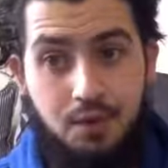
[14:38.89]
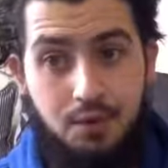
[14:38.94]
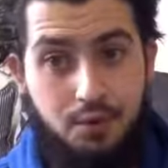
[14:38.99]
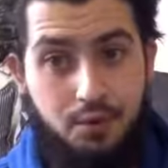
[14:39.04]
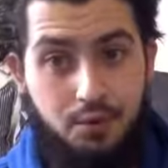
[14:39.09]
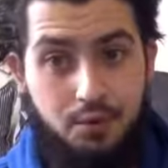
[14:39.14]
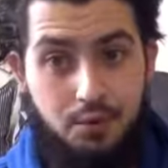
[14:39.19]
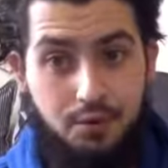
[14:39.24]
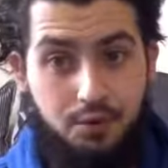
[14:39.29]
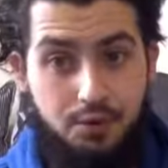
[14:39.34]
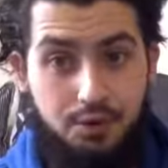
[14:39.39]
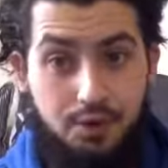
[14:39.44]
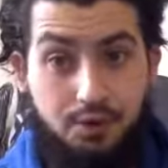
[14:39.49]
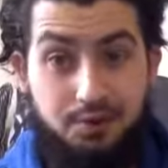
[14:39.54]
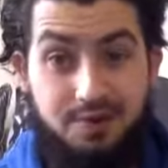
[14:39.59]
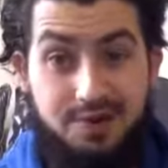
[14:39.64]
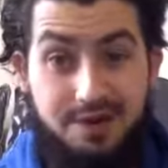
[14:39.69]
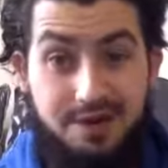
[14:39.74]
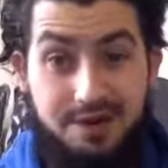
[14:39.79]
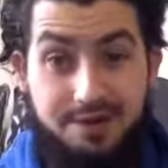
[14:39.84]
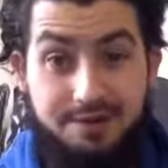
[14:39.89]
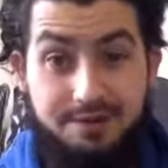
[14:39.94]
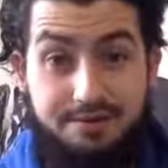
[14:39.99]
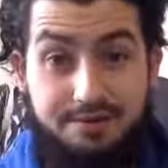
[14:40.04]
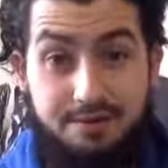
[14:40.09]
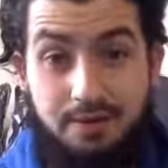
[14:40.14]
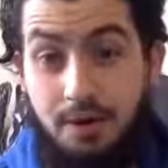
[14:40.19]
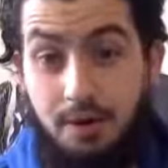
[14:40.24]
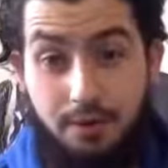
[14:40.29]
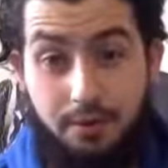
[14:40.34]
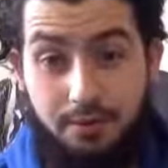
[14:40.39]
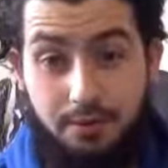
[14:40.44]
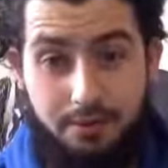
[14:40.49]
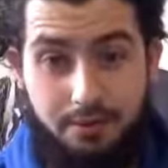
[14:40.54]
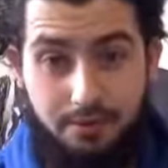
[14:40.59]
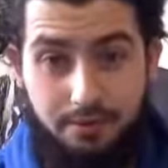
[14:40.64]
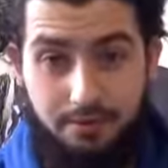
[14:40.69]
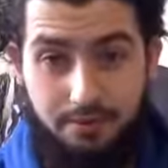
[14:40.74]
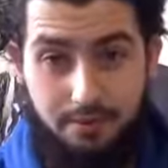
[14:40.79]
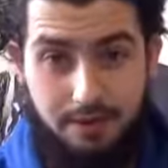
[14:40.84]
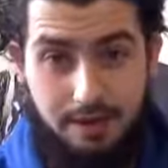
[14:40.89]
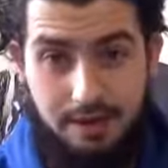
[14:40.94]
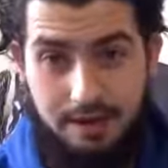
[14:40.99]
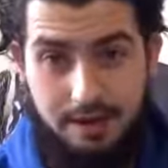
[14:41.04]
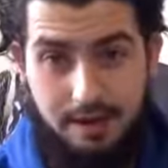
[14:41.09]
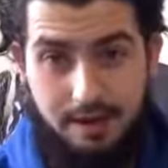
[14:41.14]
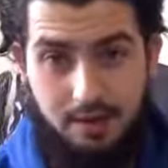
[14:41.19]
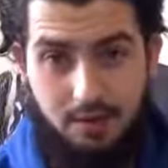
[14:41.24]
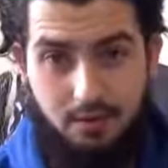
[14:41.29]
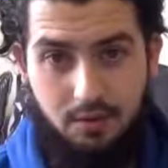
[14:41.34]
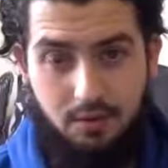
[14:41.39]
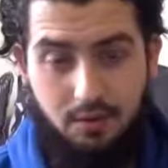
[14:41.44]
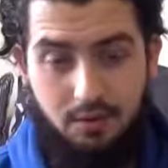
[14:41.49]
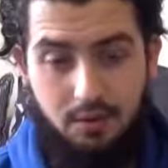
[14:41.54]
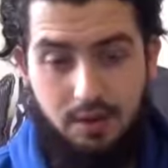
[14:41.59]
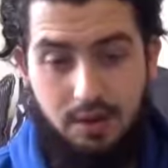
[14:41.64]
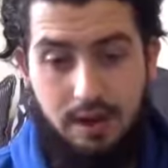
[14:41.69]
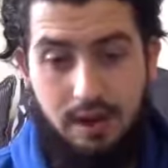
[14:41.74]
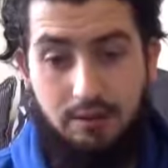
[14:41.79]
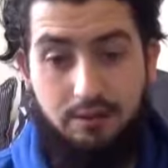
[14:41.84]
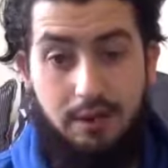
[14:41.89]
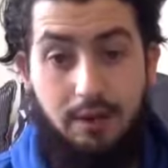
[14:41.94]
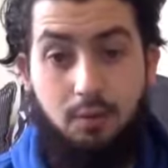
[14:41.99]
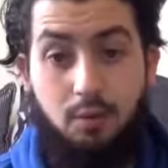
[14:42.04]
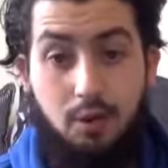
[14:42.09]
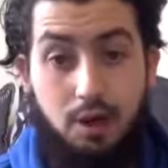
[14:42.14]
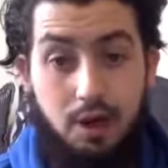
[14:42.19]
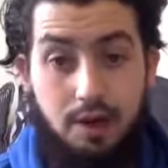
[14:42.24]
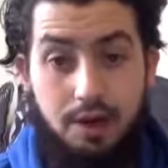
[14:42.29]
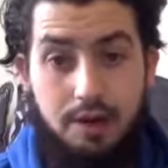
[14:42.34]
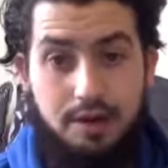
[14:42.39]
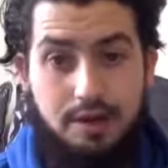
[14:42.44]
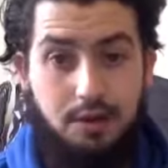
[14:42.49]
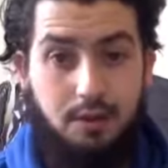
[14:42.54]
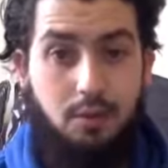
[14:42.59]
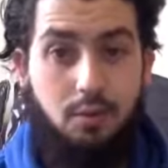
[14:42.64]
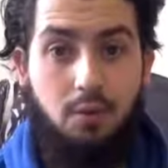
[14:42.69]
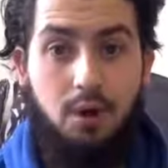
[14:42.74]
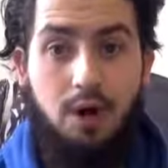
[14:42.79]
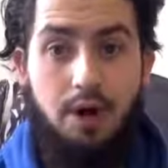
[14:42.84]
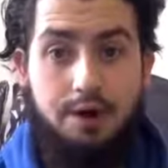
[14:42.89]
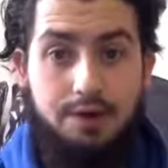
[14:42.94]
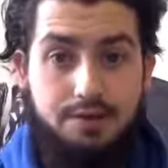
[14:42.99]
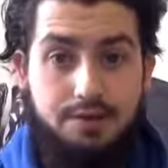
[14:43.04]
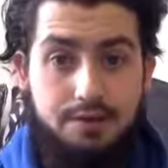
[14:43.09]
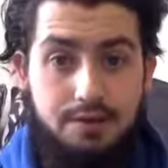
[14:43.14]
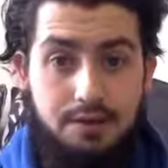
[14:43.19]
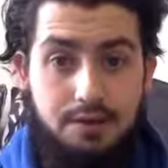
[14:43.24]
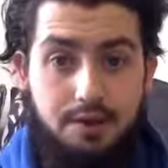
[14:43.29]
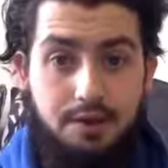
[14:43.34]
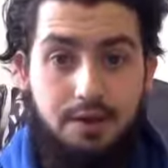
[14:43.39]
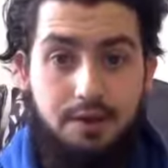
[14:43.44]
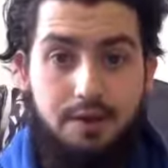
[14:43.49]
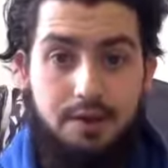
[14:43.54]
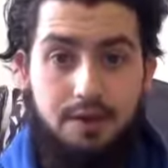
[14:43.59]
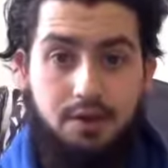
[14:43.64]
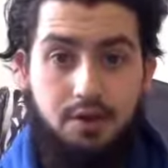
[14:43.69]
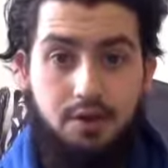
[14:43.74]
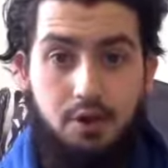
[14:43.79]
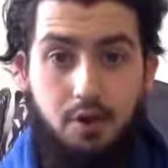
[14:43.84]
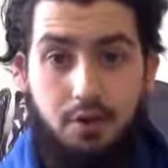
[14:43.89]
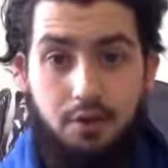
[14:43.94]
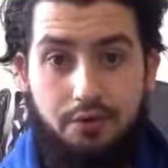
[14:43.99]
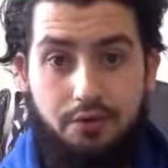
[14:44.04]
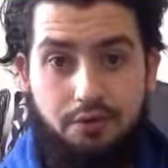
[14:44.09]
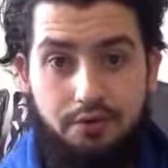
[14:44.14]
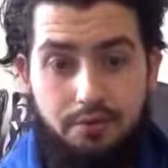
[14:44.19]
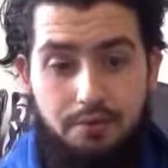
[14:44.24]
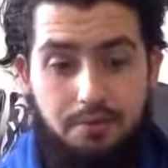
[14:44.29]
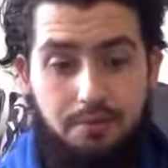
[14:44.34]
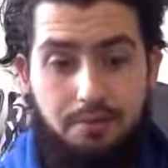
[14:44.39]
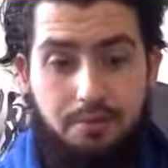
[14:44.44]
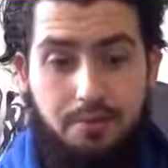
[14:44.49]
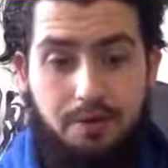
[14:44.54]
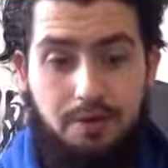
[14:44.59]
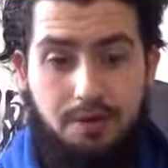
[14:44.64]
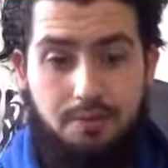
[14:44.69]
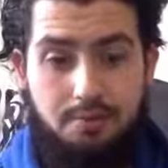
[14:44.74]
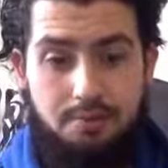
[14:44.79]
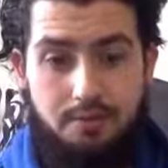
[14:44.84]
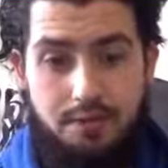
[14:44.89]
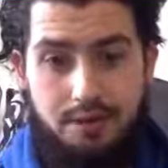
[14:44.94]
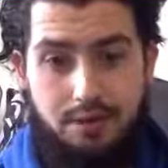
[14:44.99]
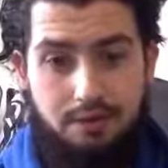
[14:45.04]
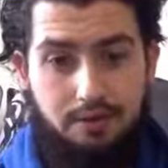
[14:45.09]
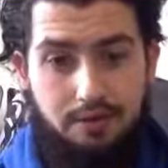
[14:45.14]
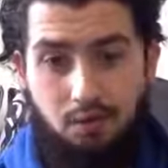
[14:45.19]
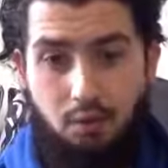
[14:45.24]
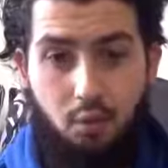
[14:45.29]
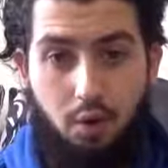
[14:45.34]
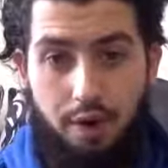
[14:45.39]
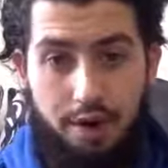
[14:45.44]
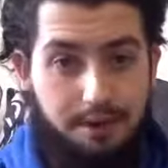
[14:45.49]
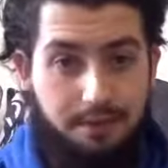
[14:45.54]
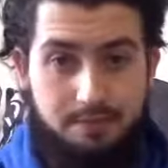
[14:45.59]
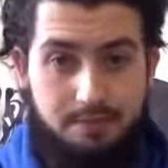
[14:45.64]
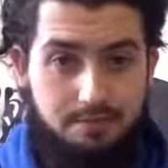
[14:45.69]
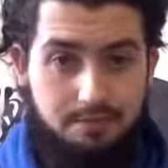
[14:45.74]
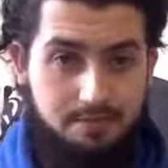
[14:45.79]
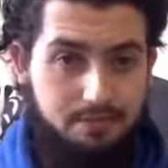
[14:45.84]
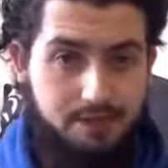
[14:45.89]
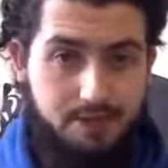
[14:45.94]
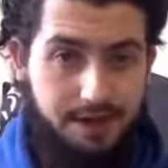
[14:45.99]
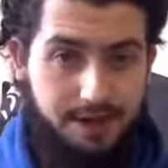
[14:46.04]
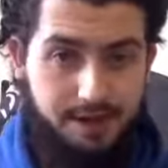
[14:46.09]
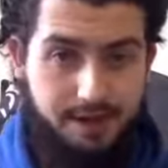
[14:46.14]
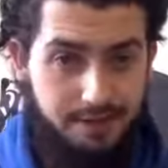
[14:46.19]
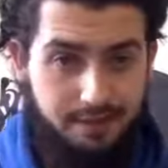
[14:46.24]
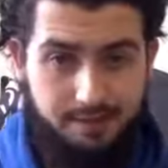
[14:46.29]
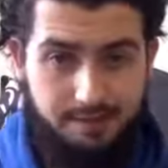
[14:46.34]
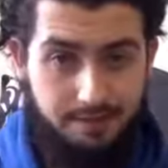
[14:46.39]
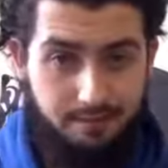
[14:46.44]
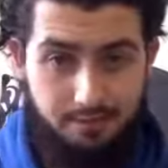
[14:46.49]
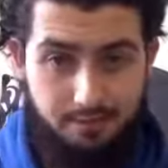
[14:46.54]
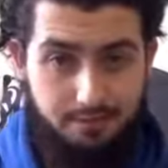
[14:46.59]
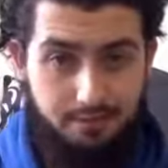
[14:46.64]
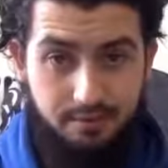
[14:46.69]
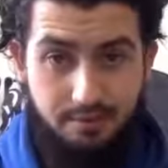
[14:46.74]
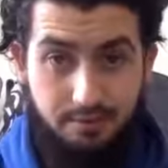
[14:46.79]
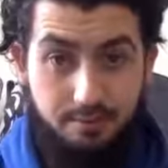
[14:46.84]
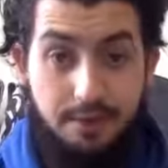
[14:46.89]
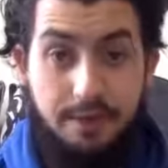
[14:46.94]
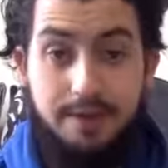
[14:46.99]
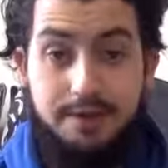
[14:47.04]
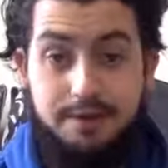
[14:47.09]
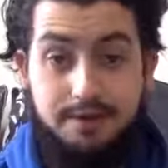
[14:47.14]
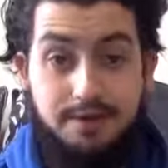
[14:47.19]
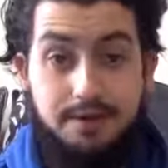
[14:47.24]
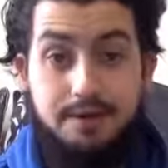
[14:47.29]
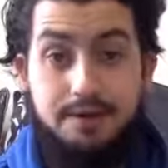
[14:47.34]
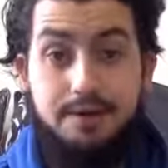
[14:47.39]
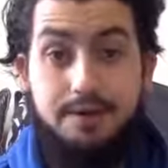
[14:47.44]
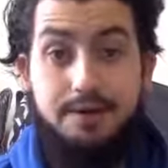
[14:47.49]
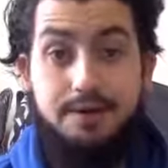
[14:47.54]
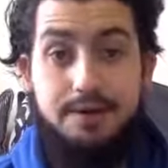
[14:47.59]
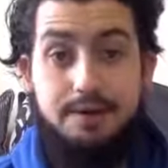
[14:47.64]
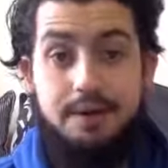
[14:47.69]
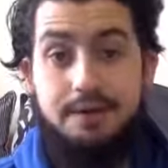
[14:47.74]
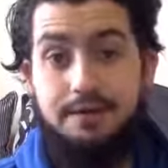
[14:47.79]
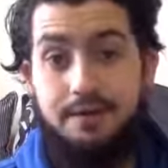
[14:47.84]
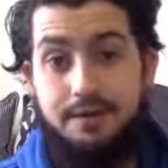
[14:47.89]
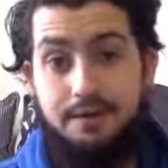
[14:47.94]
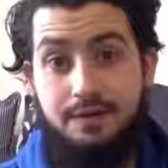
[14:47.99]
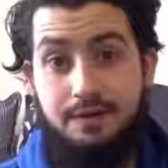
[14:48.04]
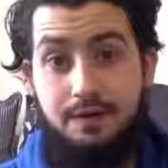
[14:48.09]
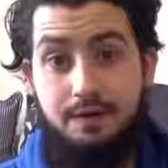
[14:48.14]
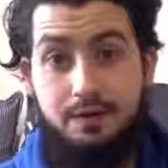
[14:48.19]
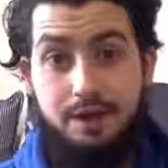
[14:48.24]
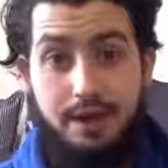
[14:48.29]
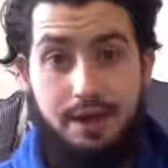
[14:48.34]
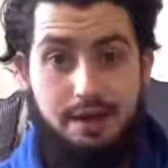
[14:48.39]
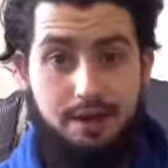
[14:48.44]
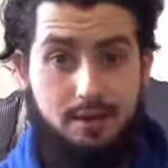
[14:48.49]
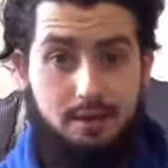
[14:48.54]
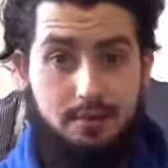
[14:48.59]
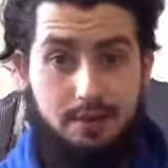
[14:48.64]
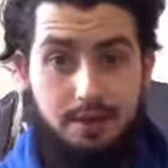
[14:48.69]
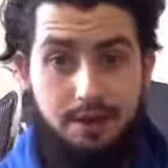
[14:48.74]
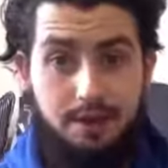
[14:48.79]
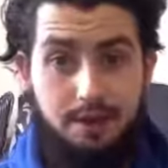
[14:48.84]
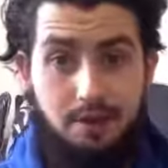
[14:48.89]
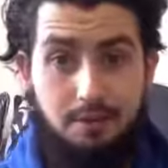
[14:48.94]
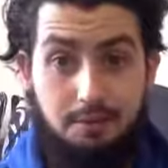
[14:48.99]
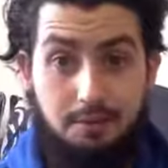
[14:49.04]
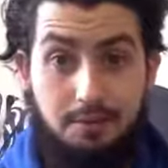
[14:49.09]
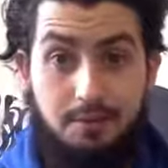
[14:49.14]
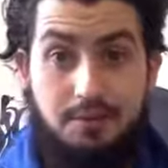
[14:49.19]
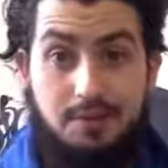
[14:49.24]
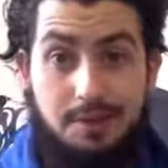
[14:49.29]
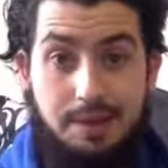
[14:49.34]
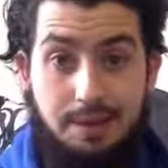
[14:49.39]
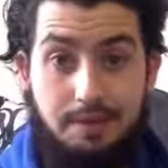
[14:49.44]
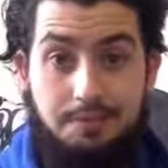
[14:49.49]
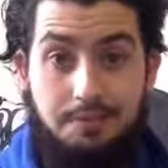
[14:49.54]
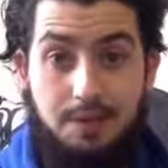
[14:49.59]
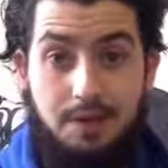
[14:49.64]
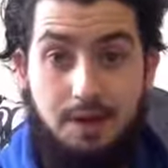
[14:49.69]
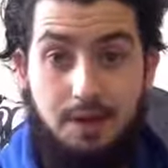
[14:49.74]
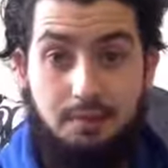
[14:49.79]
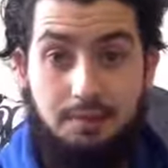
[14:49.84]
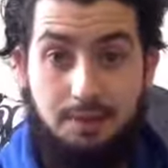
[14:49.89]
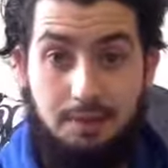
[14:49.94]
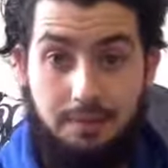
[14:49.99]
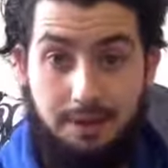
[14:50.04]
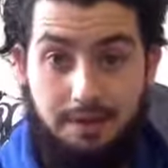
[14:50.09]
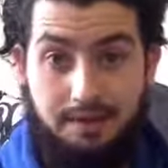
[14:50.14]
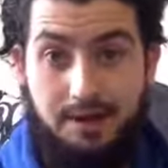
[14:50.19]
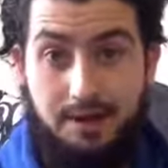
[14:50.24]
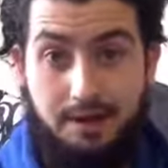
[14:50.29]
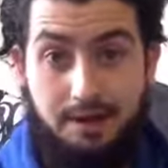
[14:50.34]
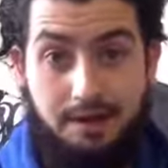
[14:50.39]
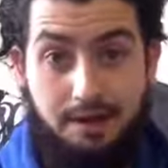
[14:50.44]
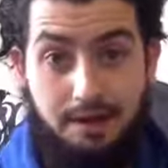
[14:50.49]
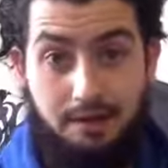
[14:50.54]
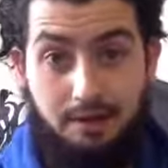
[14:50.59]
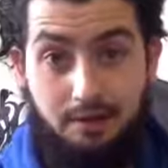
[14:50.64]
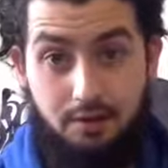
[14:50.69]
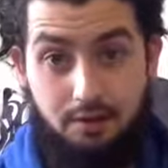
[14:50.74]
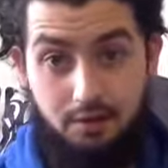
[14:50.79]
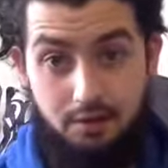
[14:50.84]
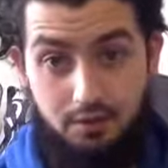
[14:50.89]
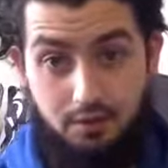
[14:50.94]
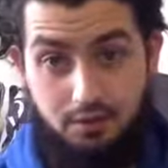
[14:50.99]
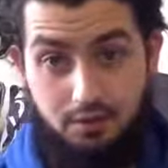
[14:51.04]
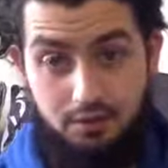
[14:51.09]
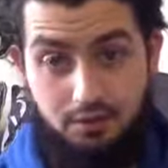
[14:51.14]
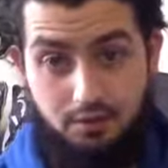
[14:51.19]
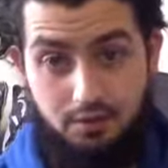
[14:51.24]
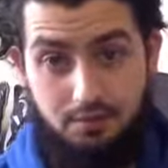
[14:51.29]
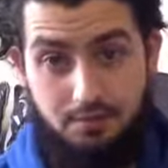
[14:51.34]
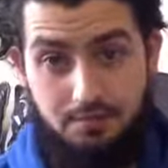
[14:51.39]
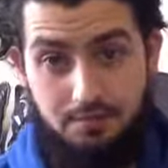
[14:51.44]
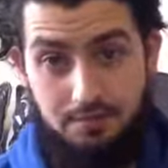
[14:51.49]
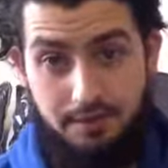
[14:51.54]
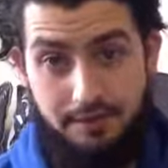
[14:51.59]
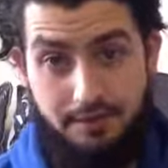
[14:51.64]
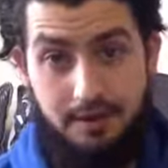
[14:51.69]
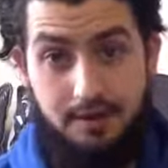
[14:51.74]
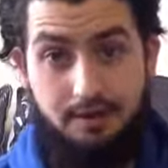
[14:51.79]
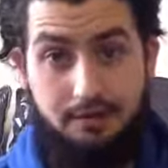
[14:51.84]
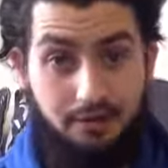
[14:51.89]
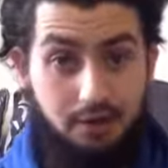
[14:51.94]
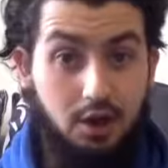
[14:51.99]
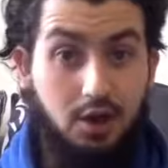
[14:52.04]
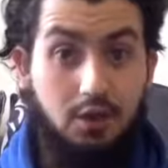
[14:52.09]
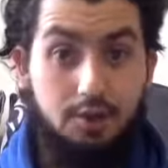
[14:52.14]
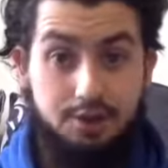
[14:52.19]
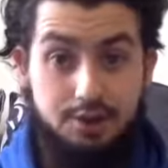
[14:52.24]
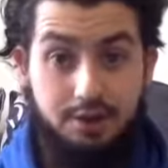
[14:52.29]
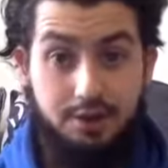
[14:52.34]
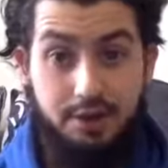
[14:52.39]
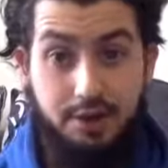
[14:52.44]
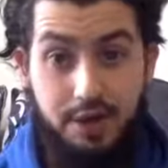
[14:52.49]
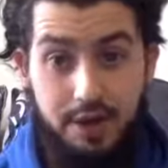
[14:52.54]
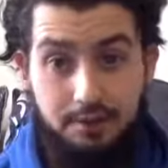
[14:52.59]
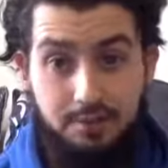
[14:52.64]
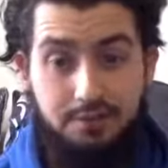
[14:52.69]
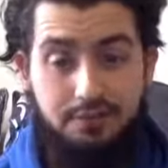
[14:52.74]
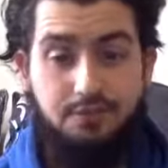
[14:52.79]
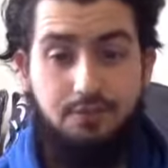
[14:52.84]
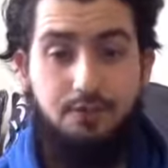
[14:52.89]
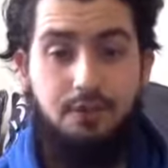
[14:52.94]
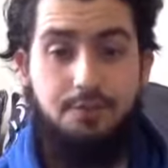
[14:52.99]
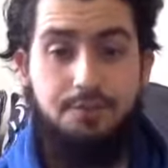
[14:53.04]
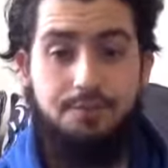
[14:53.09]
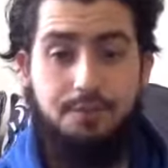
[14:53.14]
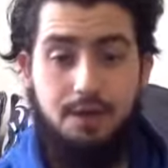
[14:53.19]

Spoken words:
who don't really know how that works, how it works to go from being this white secular liberal person living in the UK to being a Muslim but maintaining the culture that you had before.